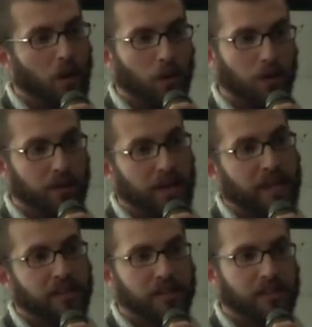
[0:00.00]
The
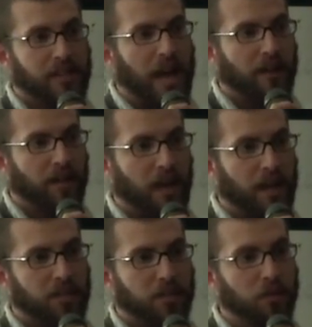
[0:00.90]
Nexus has
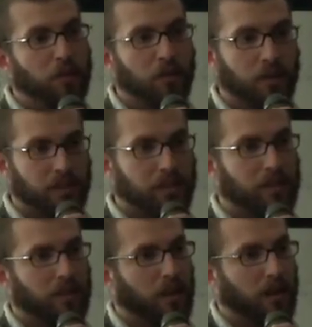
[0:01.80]
analyzed
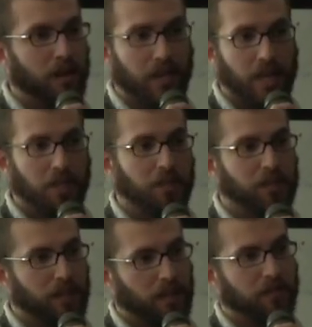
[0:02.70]
numerous
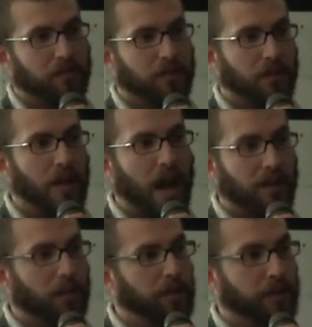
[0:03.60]
acacias that have not
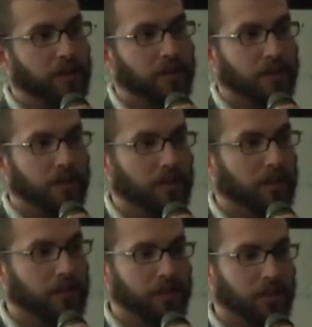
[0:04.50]
appeared in the
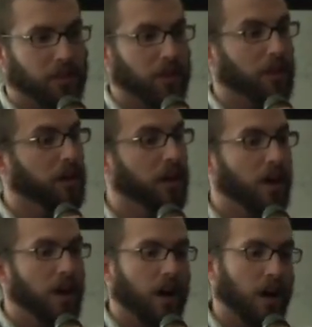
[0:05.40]
literature
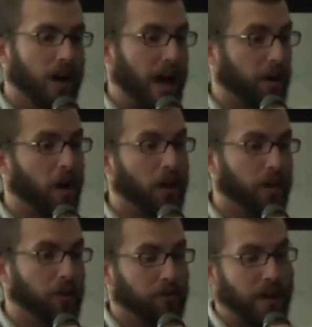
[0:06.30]
at all
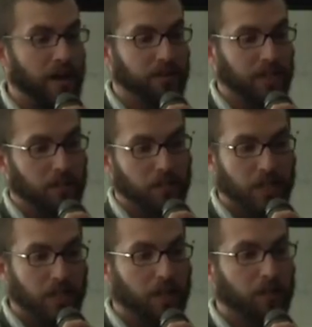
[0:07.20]
and have found
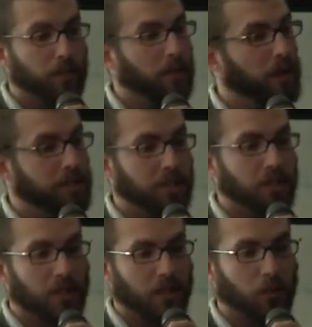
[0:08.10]
DMT in them.
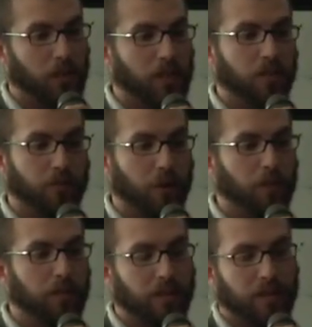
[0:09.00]
Additionally, we
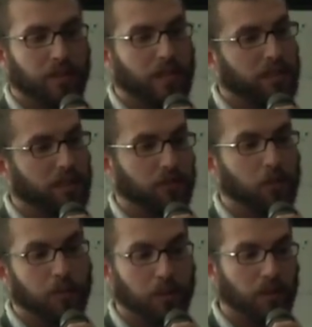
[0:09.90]
confirmed the tentative
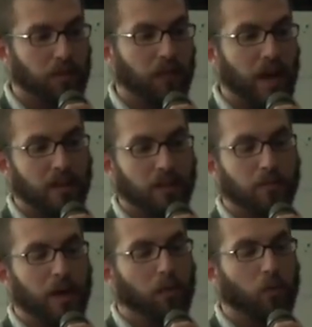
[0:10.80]
tryptamine finding
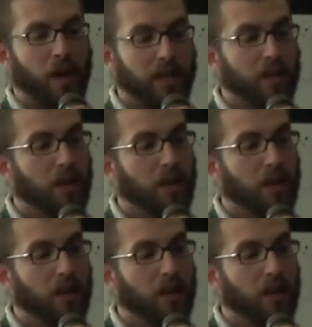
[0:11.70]
by White